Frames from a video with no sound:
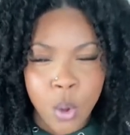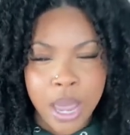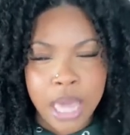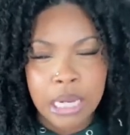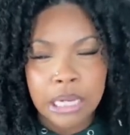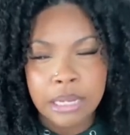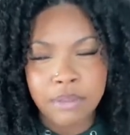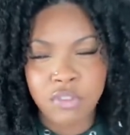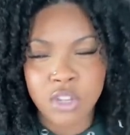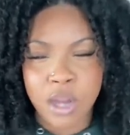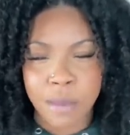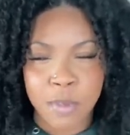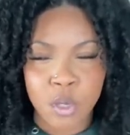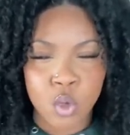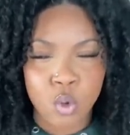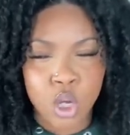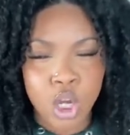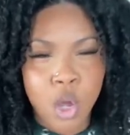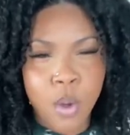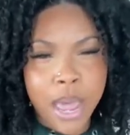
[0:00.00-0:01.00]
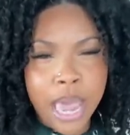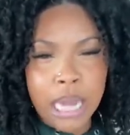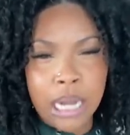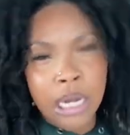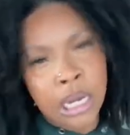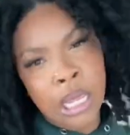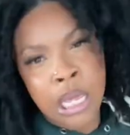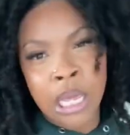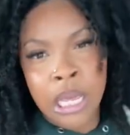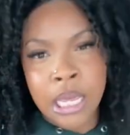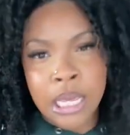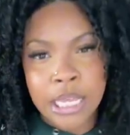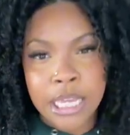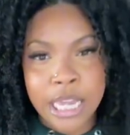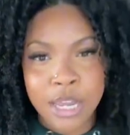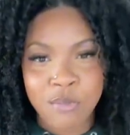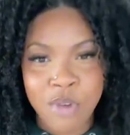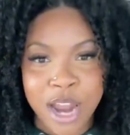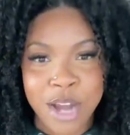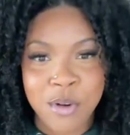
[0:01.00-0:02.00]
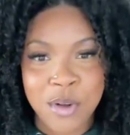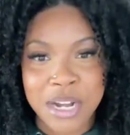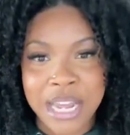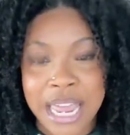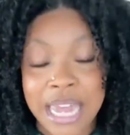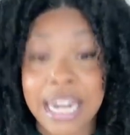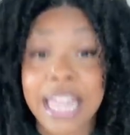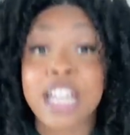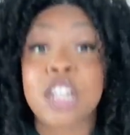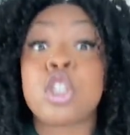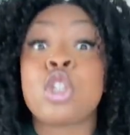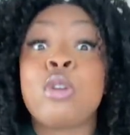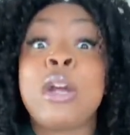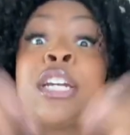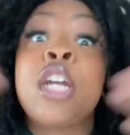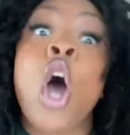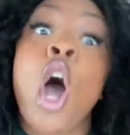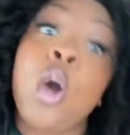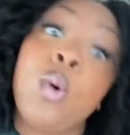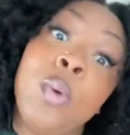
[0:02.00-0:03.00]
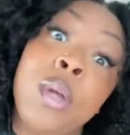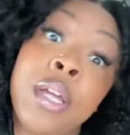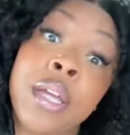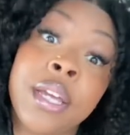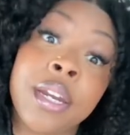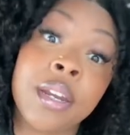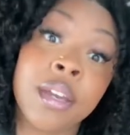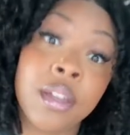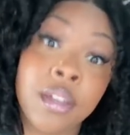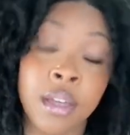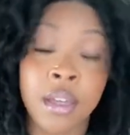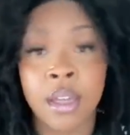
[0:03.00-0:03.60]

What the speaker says: go ahead and lift it up and you can go ahead and get right on in like a stray dog would.